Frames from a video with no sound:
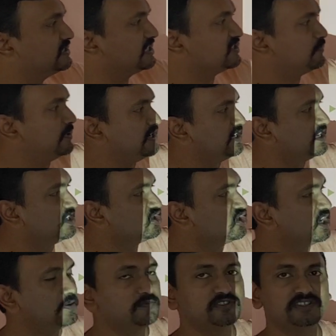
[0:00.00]
These are spindle
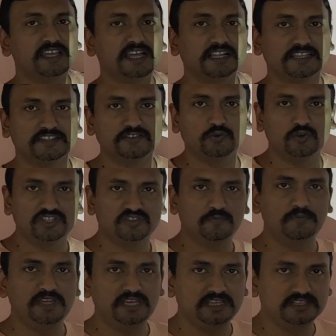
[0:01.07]
shaped cells,
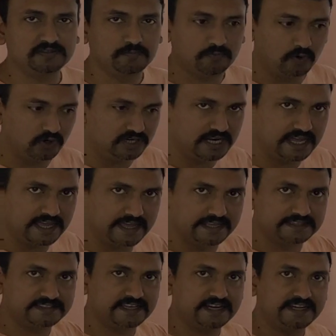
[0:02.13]
which means both the
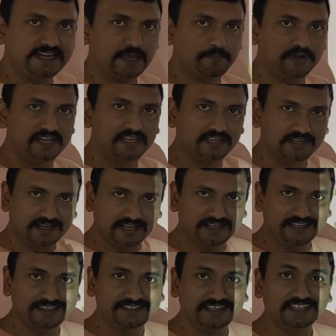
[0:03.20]
ends are tapering.
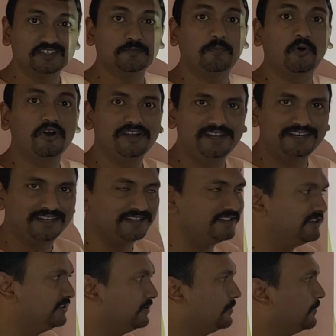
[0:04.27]
That is, it's
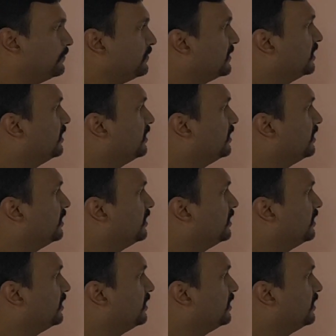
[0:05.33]
pointed.